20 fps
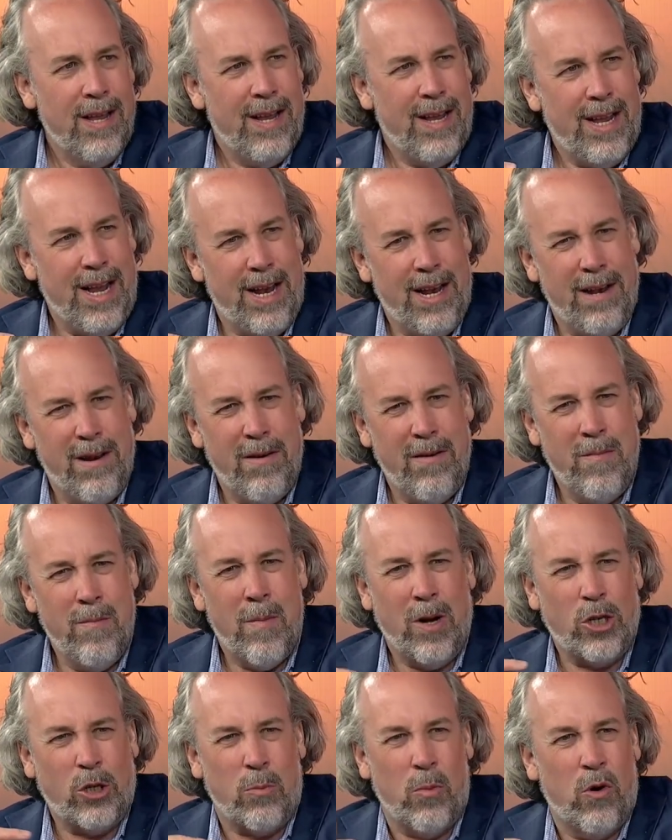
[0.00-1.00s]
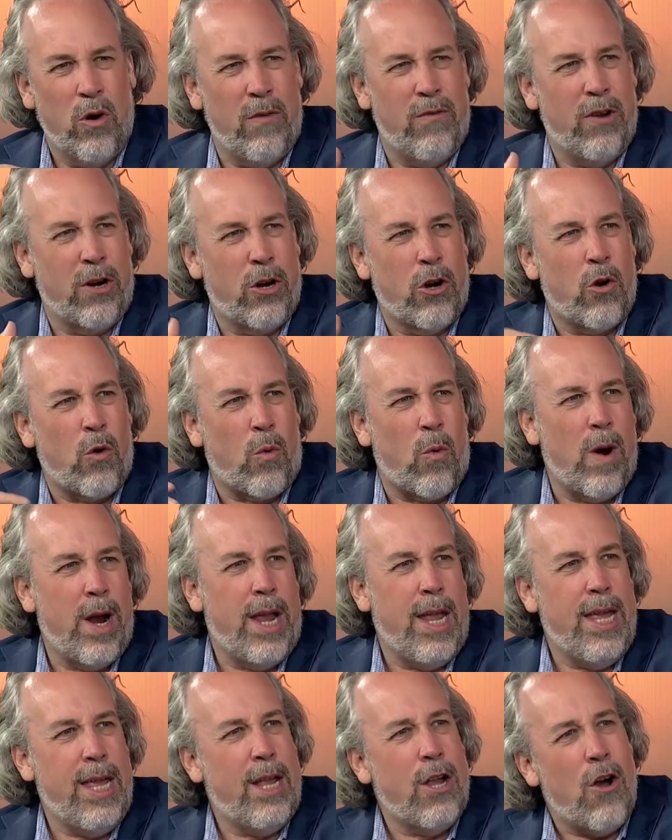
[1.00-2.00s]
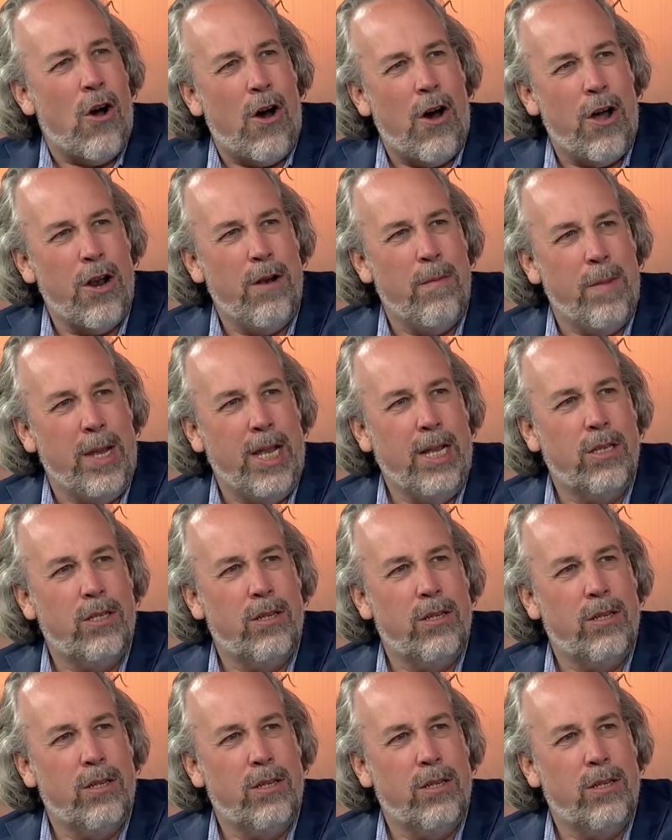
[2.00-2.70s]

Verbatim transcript: in much more of a gray economy.